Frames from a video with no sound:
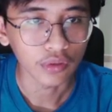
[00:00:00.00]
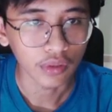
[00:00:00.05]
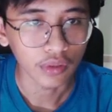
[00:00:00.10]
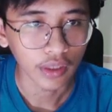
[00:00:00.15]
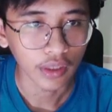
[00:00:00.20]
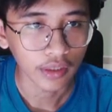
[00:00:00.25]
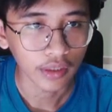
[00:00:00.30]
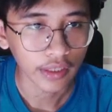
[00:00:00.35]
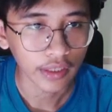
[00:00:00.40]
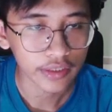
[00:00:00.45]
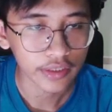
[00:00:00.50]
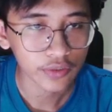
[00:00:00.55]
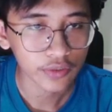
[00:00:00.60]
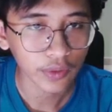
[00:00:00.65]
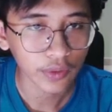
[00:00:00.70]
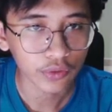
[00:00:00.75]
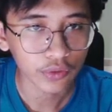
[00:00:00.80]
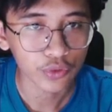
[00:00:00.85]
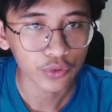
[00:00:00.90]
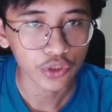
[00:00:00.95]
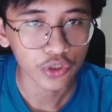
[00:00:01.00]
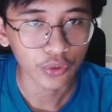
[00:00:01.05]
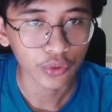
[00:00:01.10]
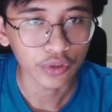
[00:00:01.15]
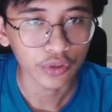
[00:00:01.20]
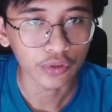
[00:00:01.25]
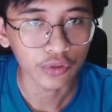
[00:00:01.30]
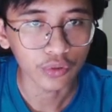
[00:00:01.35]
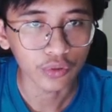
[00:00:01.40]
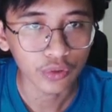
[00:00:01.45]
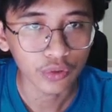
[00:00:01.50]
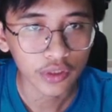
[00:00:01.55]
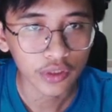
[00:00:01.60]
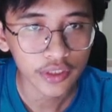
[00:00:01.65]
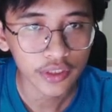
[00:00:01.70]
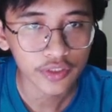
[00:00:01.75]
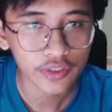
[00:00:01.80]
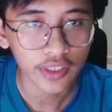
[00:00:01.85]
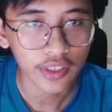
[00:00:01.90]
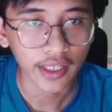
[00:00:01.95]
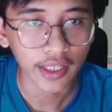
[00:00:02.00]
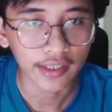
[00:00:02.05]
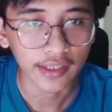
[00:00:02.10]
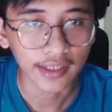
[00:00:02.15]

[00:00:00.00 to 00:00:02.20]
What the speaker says: I just want to show the rulers and